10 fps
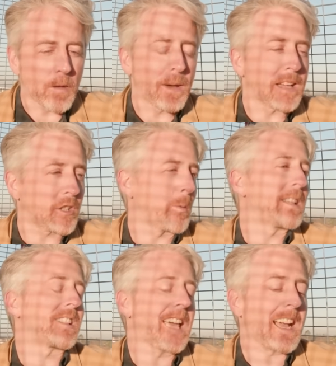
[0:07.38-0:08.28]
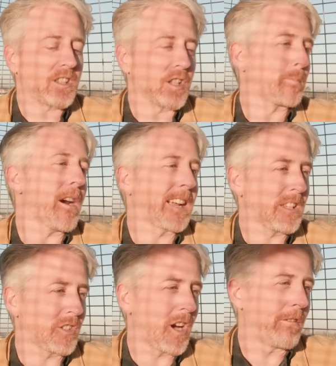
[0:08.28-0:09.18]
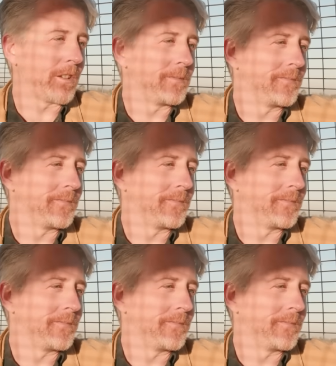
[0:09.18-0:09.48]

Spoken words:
the best sweet snacks this park has to offer.